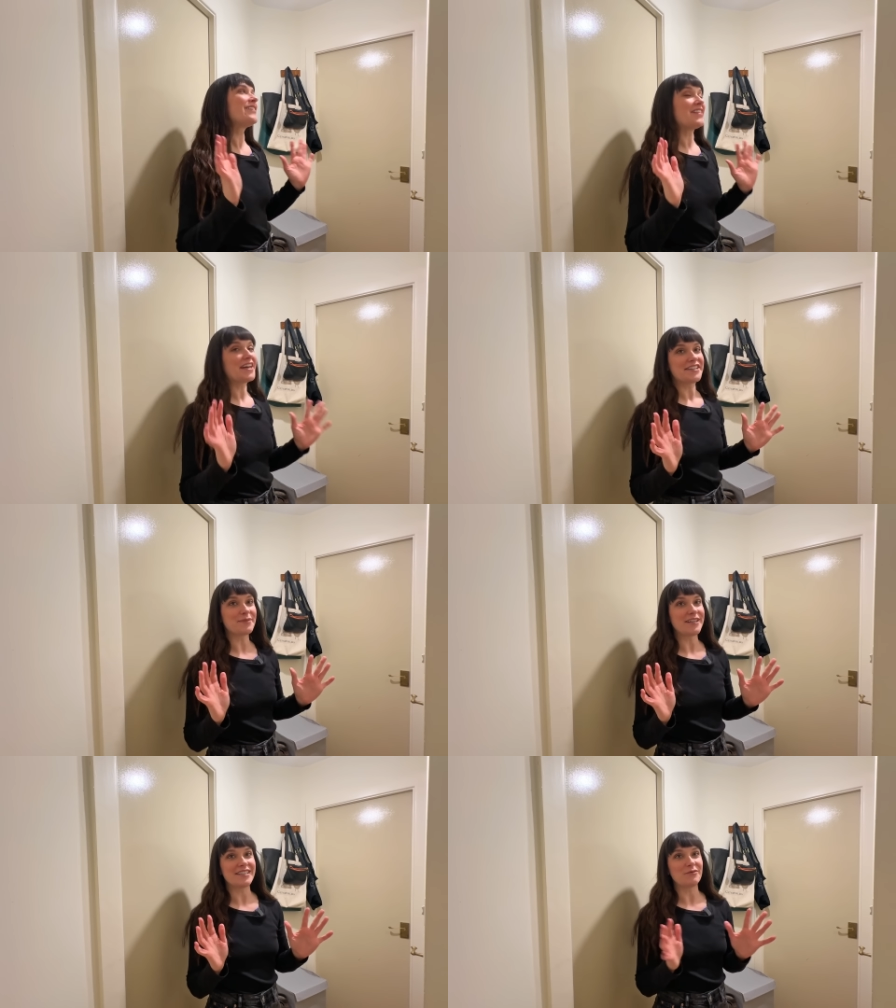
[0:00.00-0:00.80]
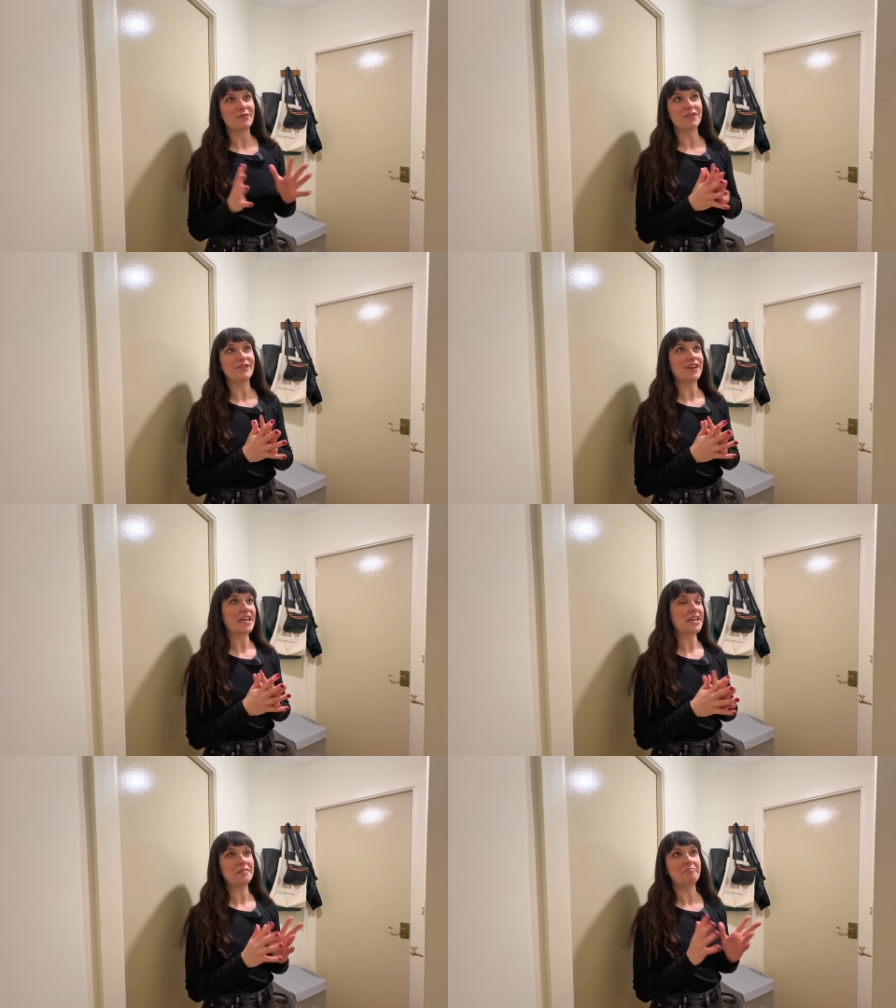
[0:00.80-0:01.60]
The last place that we were living
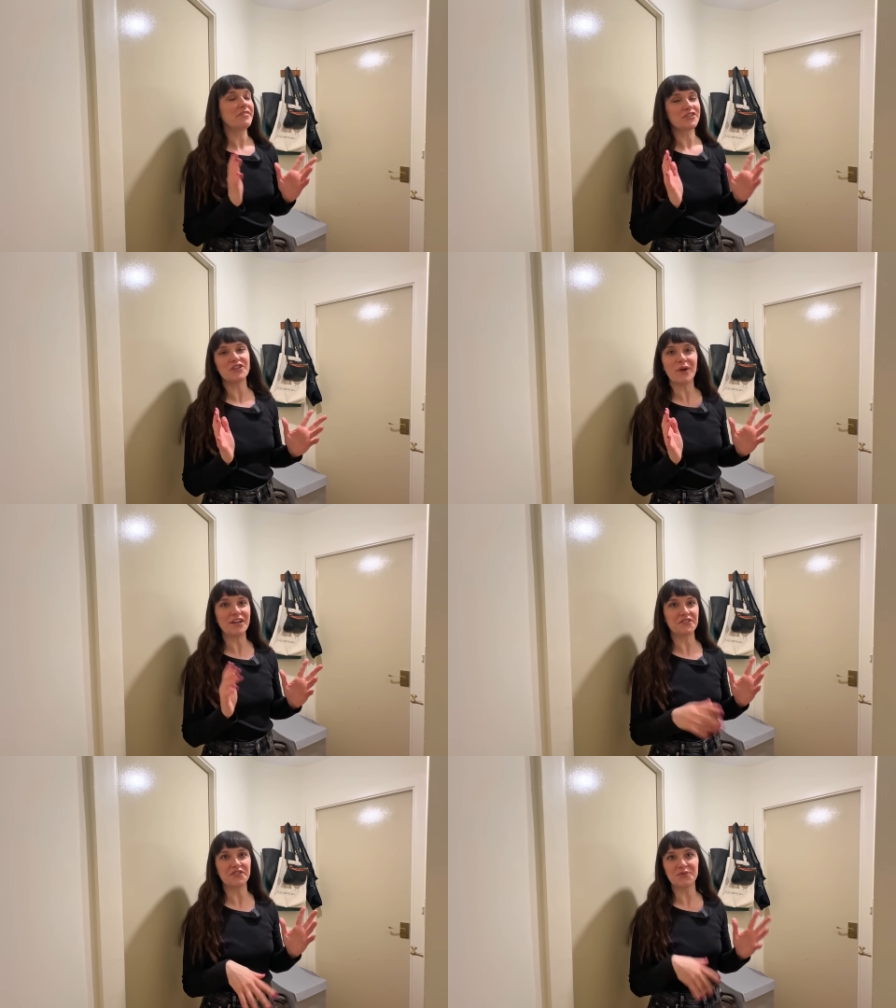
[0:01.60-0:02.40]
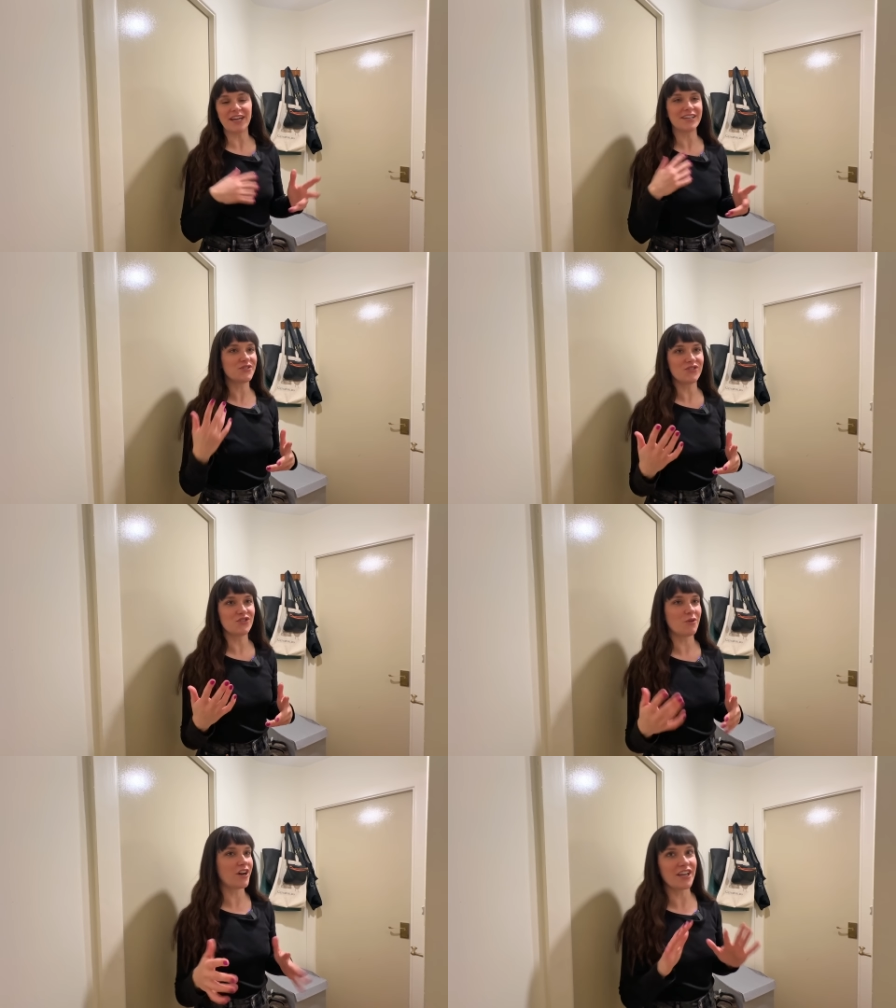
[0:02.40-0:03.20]
in, there's no entranceway. As soon
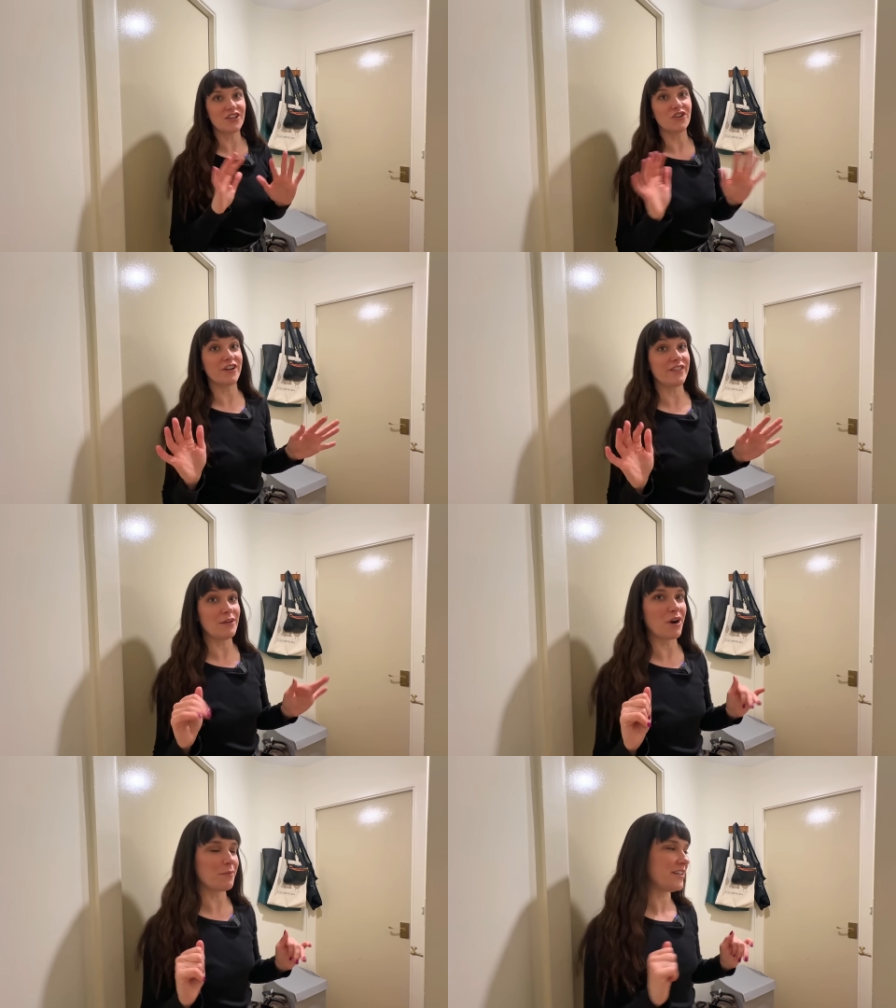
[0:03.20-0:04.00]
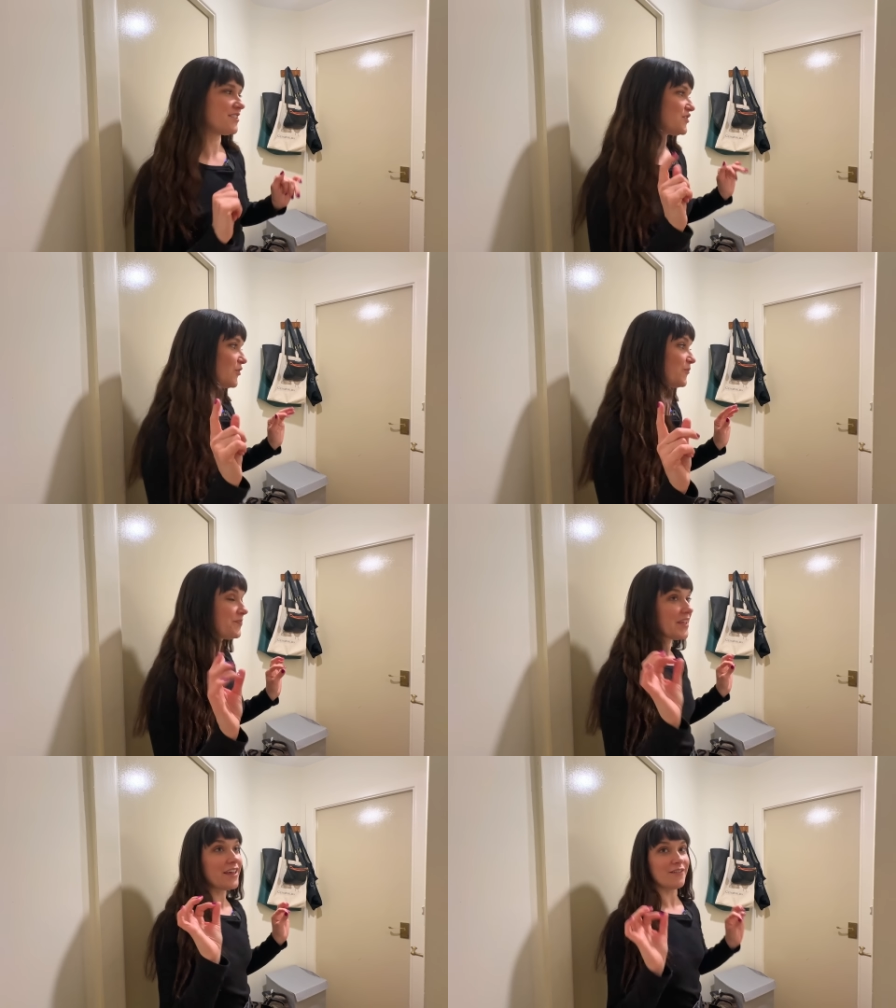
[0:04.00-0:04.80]
as you walk in, you're in the apartment. So
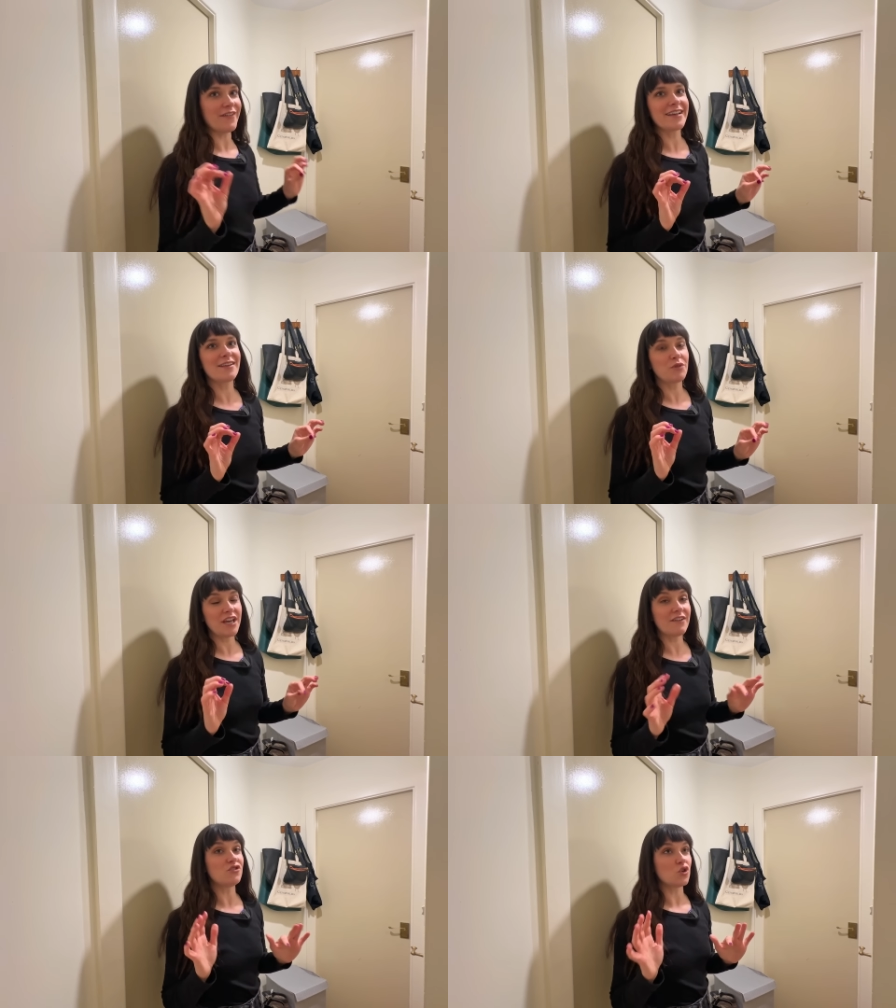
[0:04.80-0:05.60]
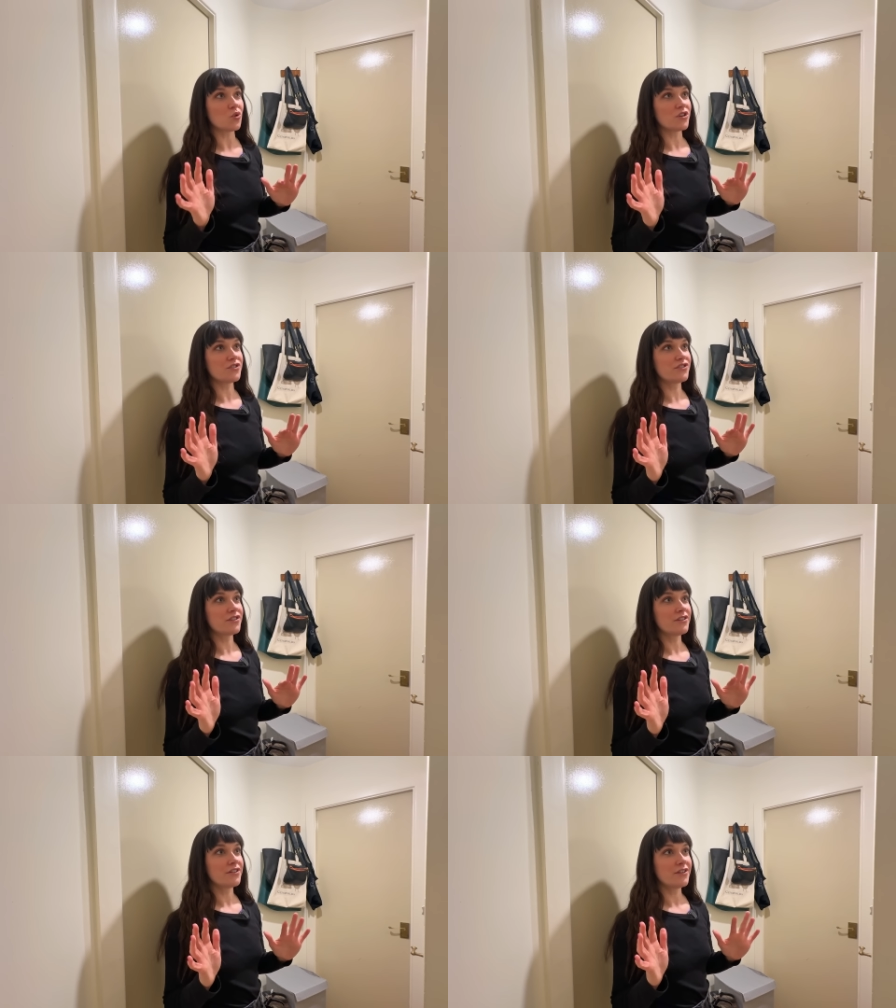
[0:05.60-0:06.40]
the fact that we have
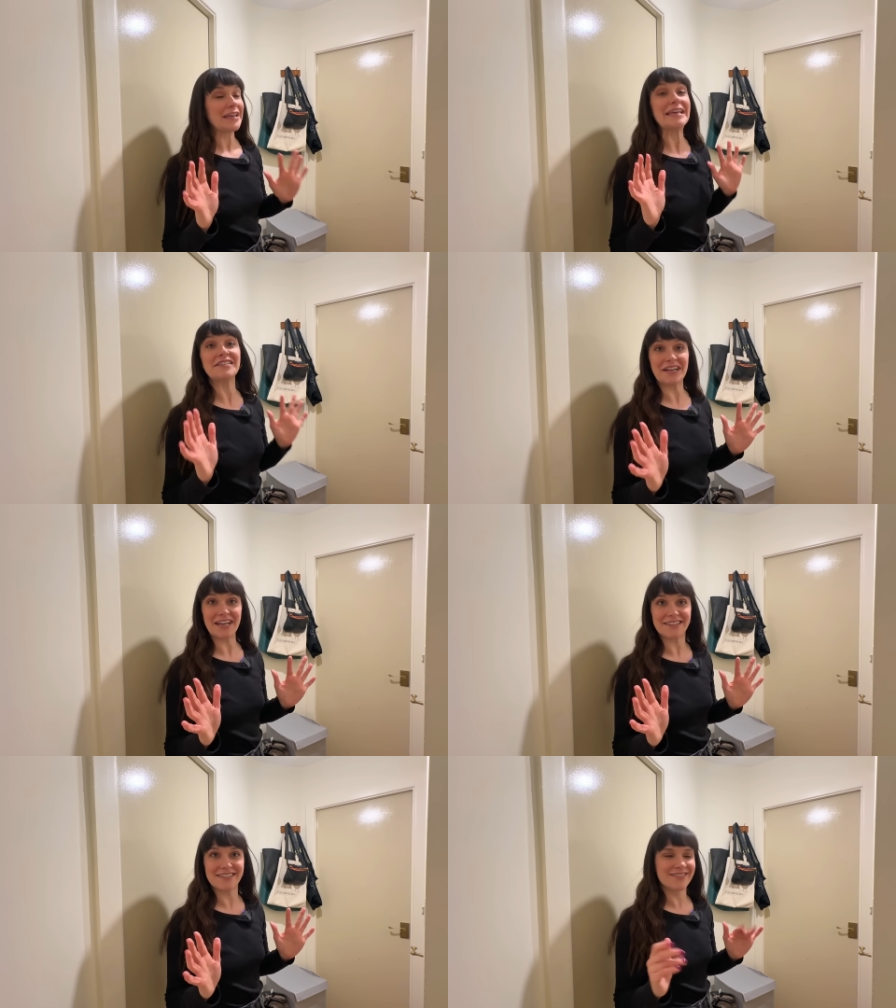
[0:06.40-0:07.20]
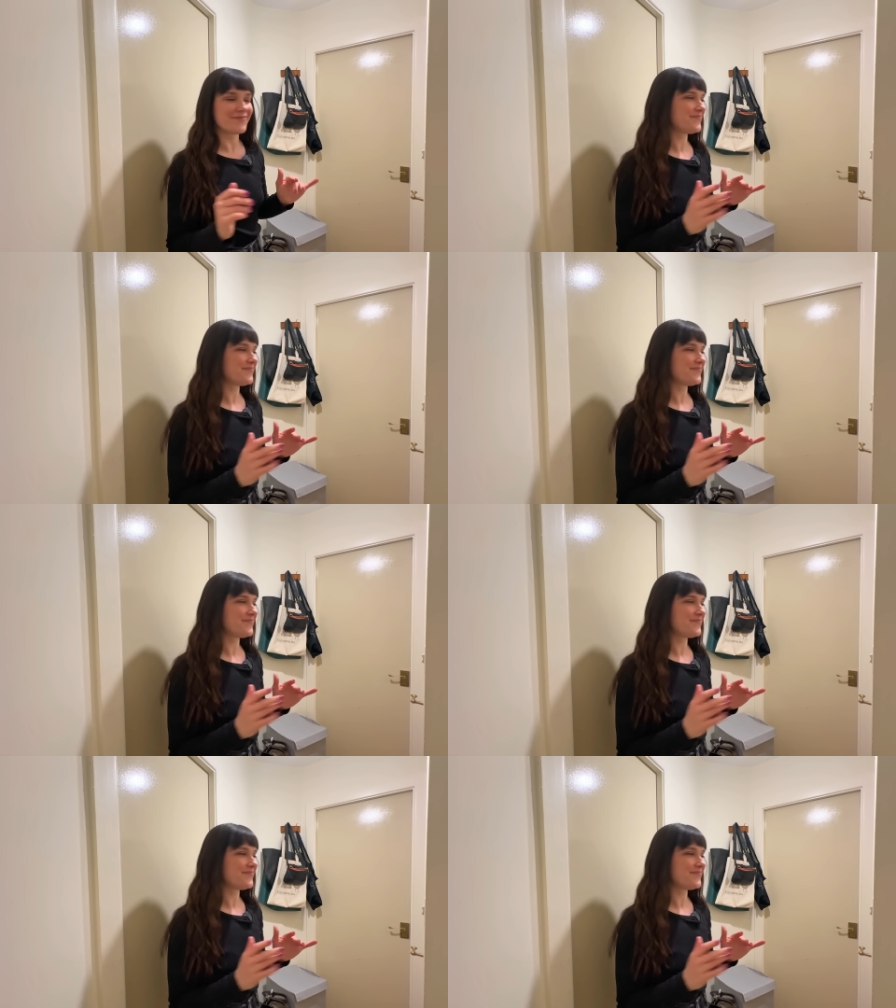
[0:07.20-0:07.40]
doors is nice.